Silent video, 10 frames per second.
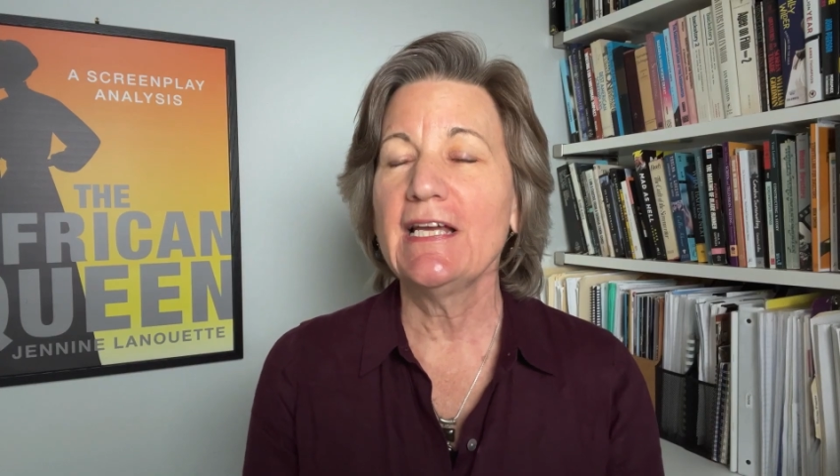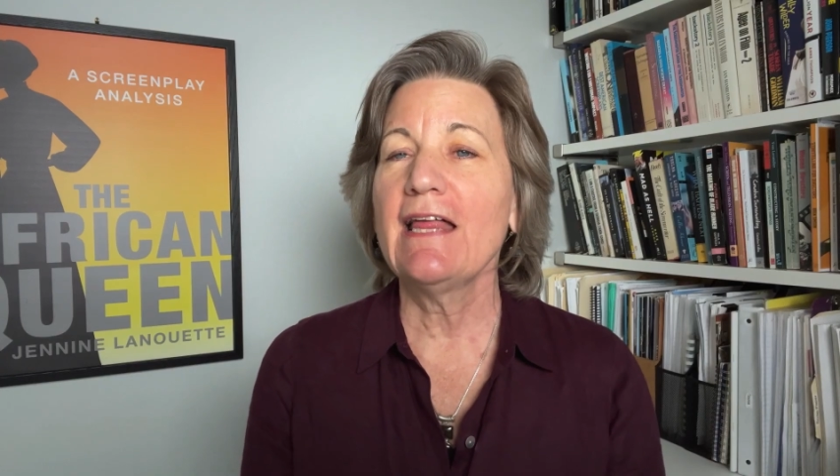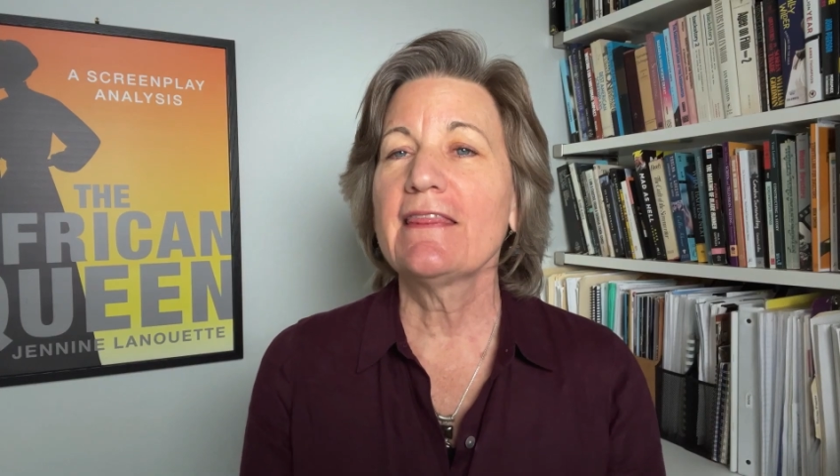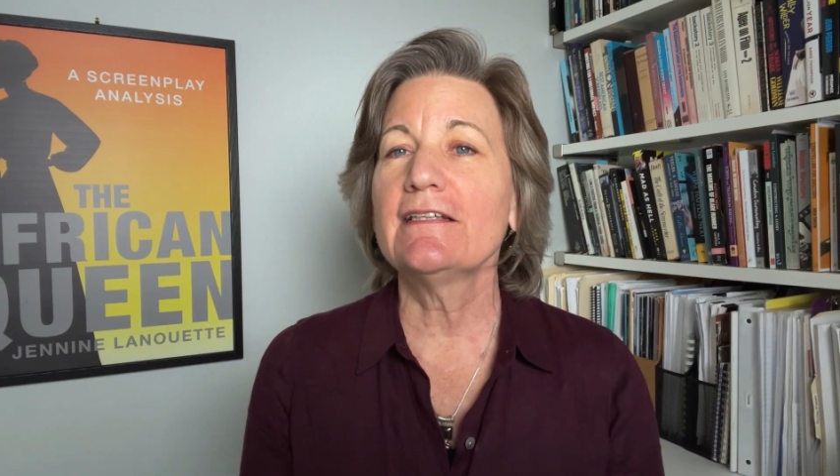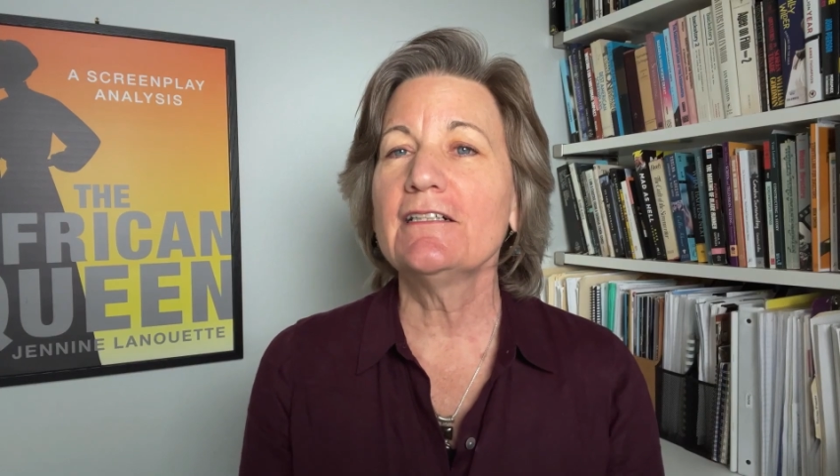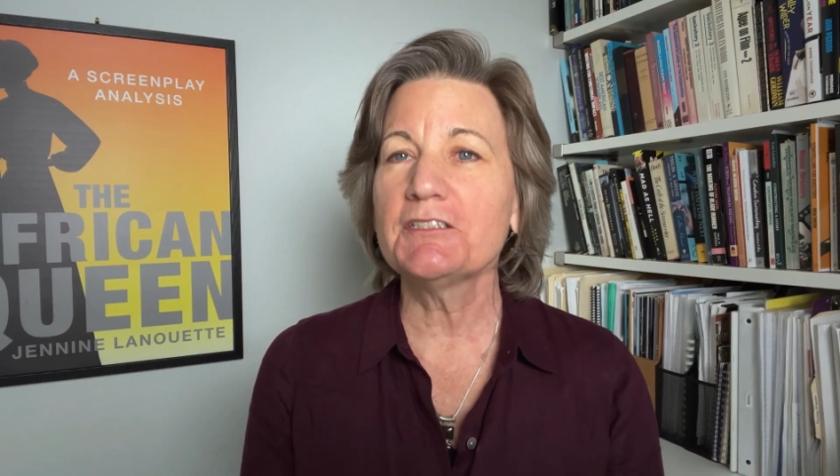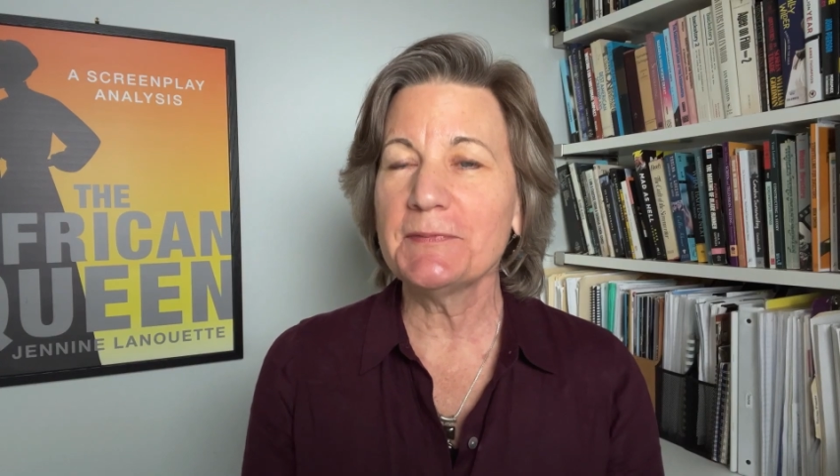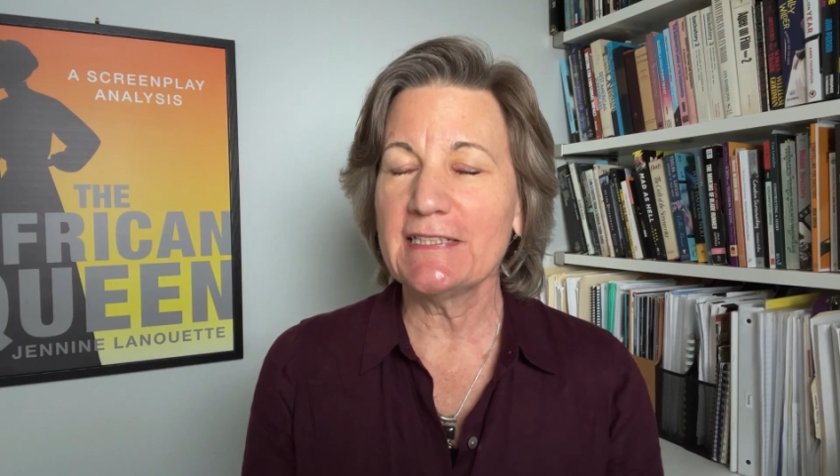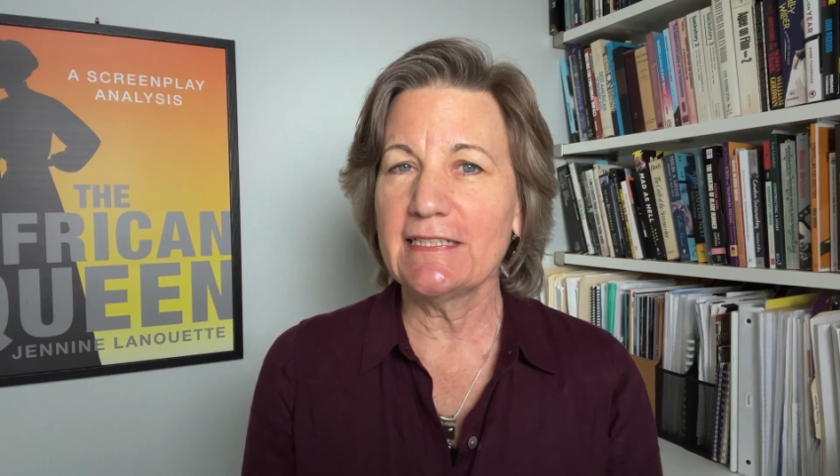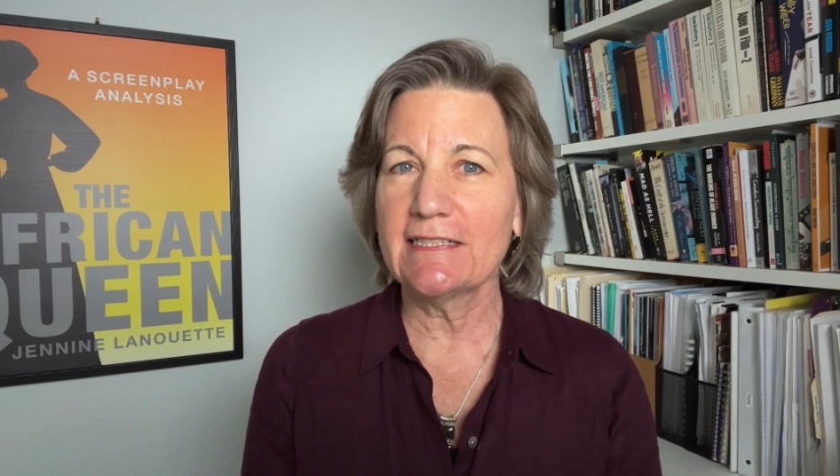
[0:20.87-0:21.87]
that
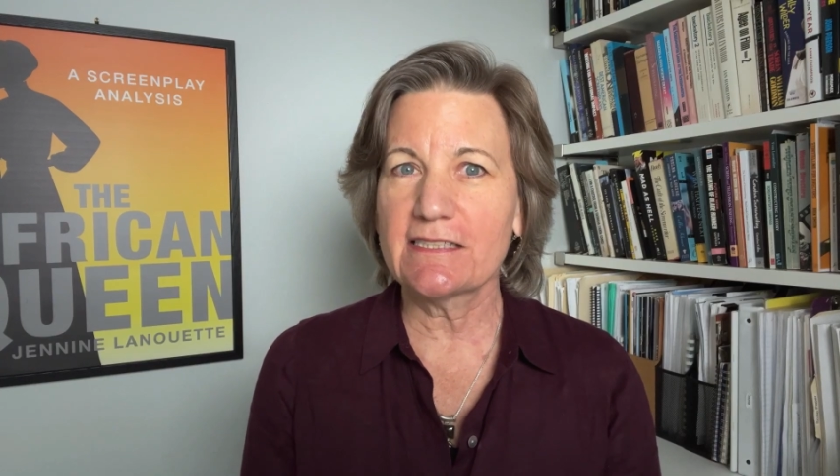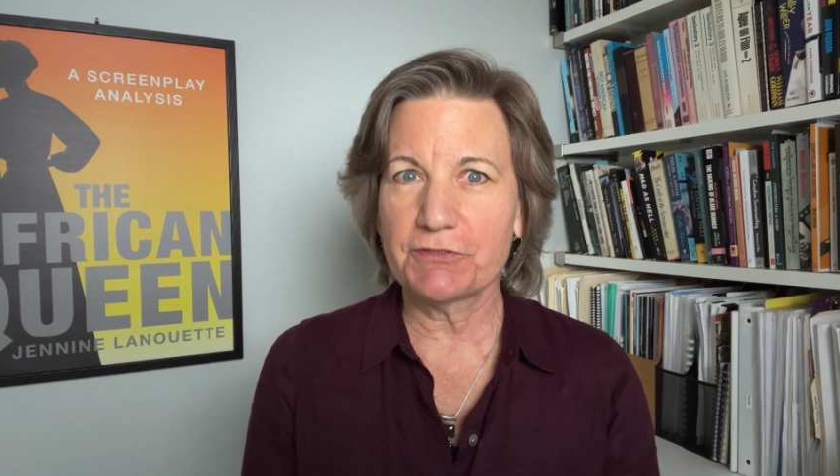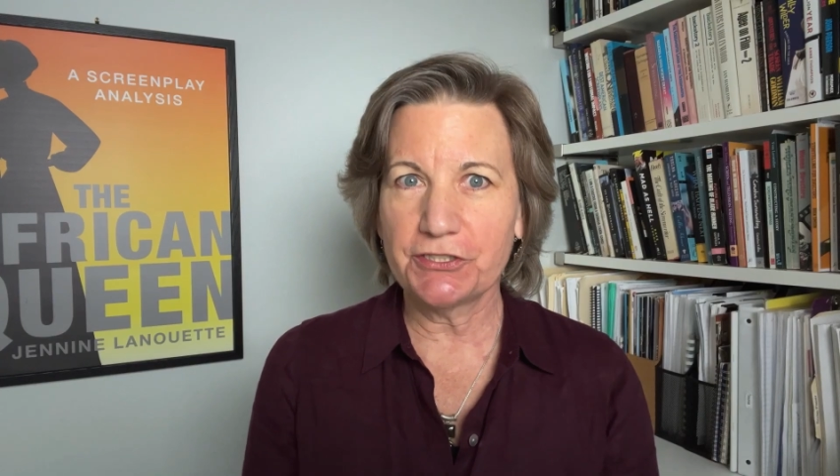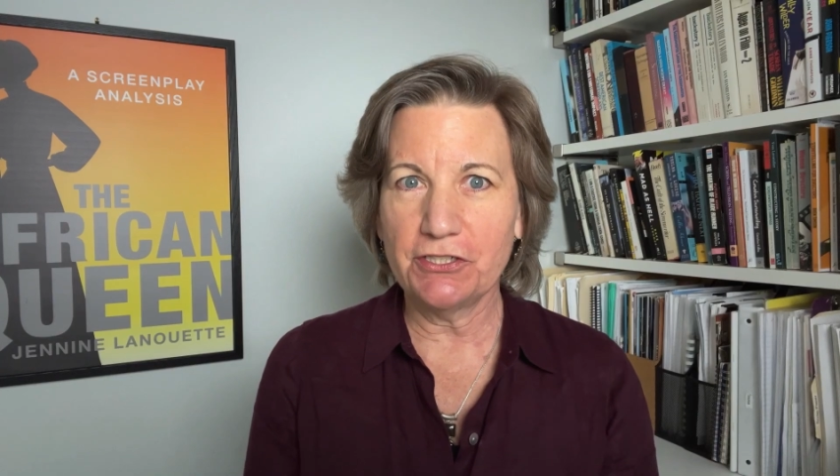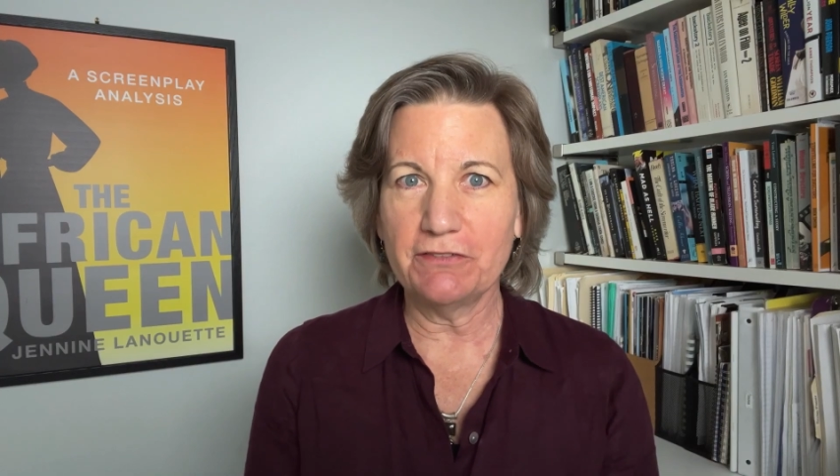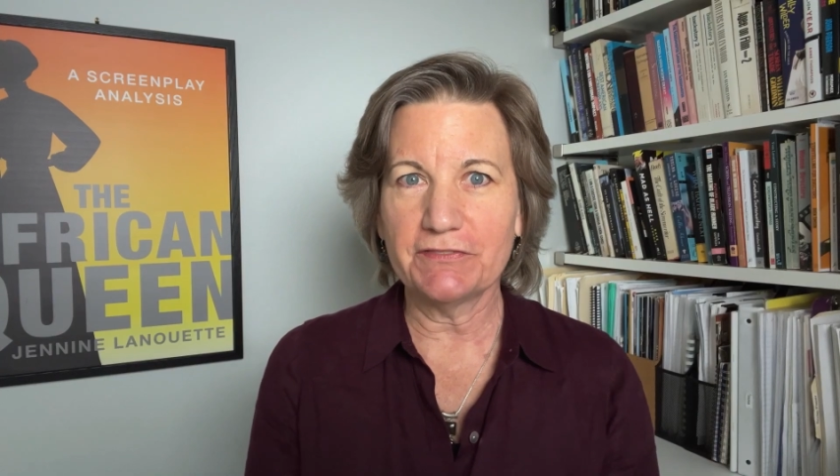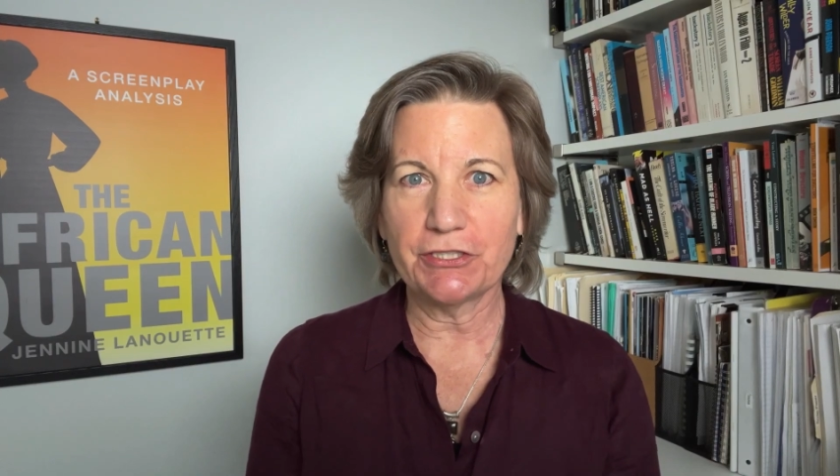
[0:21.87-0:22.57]
ultimately gets resolved in a